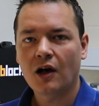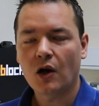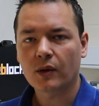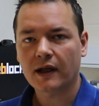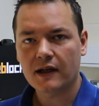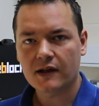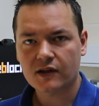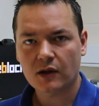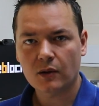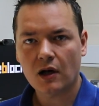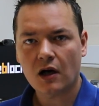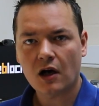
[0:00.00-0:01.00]
Okay,
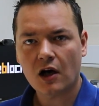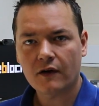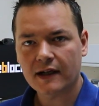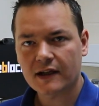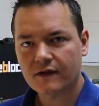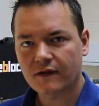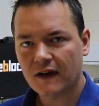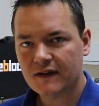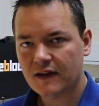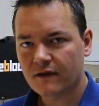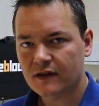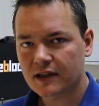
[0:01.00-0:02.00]
so our RX
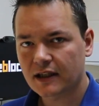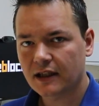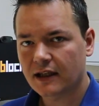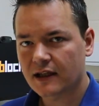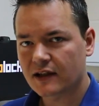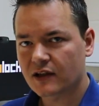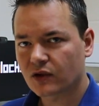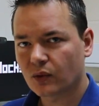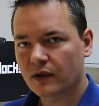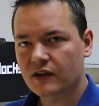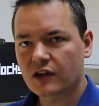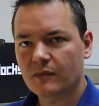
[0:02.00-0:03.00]
570 is
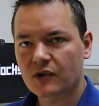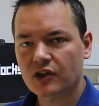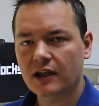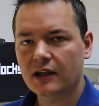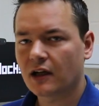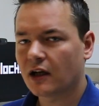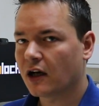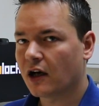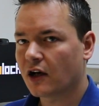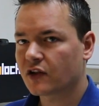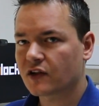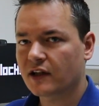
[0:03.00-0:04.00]
installed into the machine.
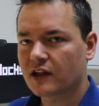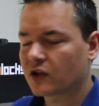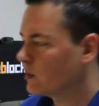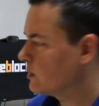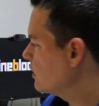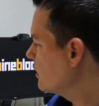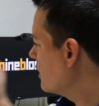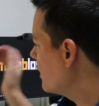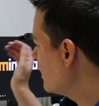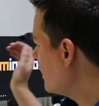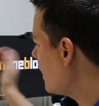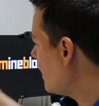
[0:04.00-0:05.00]
I just need to
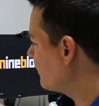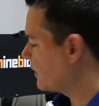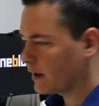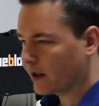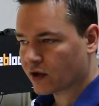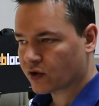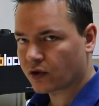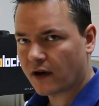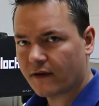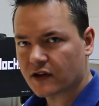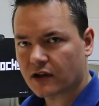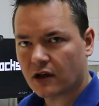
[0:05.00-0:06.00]
update the actual
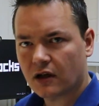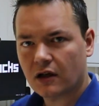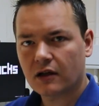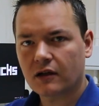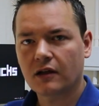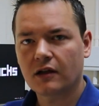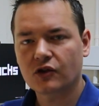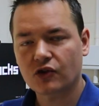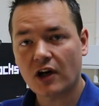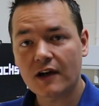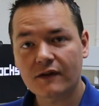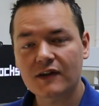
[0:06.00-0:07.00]
graphics card
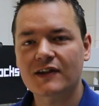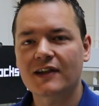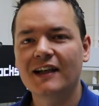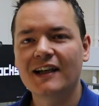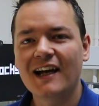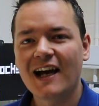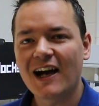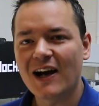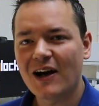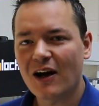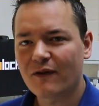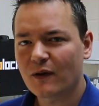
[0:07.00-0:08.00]
drivers.
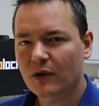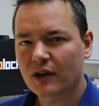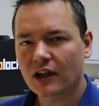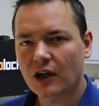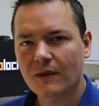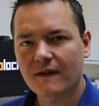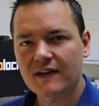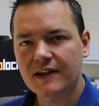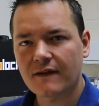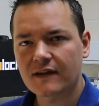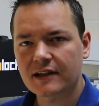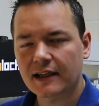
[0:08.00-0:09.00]
Uh, I think we're going to go with
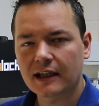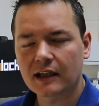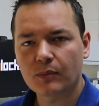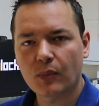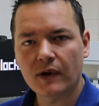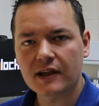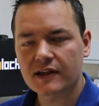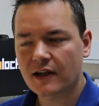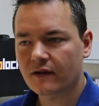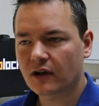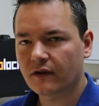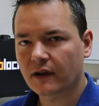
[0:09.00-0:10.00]

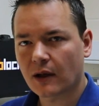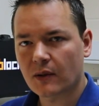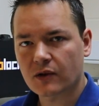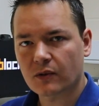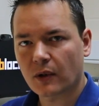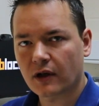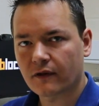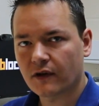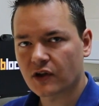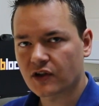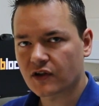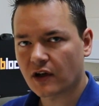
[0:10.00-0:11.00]
17.7, I think that was the, one of the
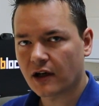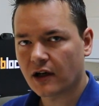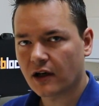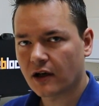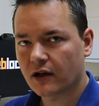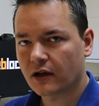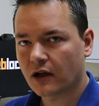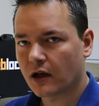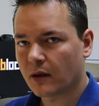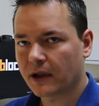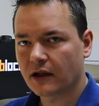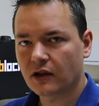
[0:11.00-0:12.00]
versions that I heard
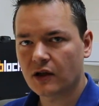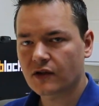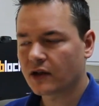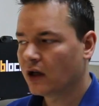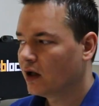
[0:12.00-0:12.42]
uh, being used.